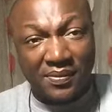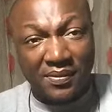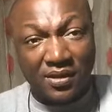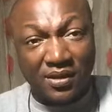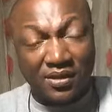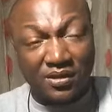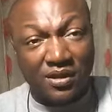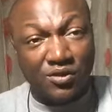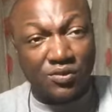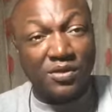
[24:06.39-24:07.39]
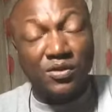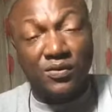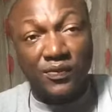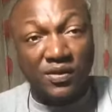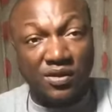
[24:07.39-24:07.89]
because it will be
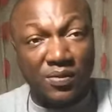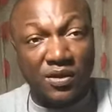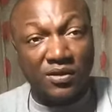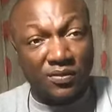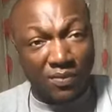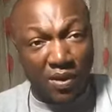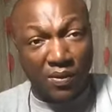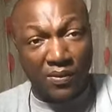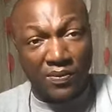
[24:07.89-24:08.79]
useful for somebody tomorrow.